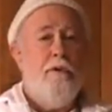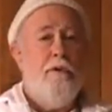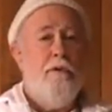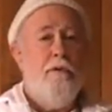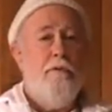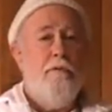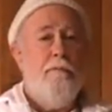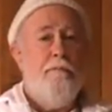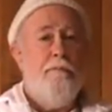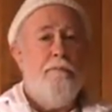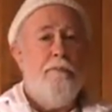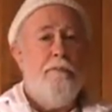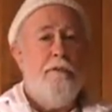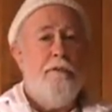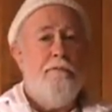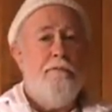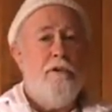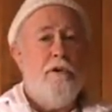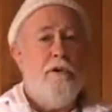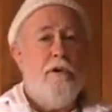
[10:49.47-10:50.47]
know,
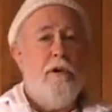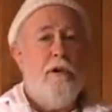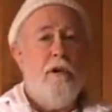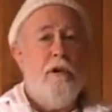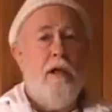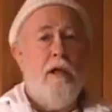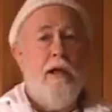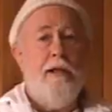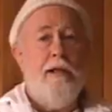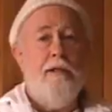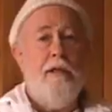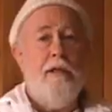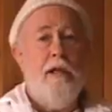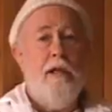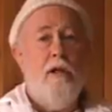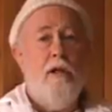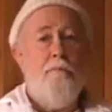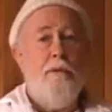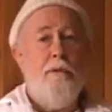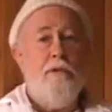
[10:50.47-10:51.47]
if you can kindly
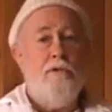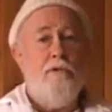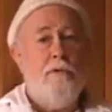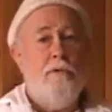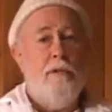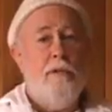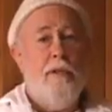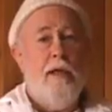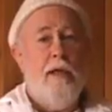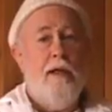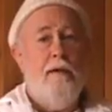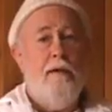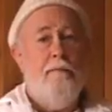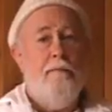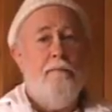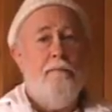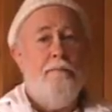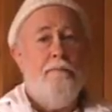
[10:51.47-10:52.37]
help us with that,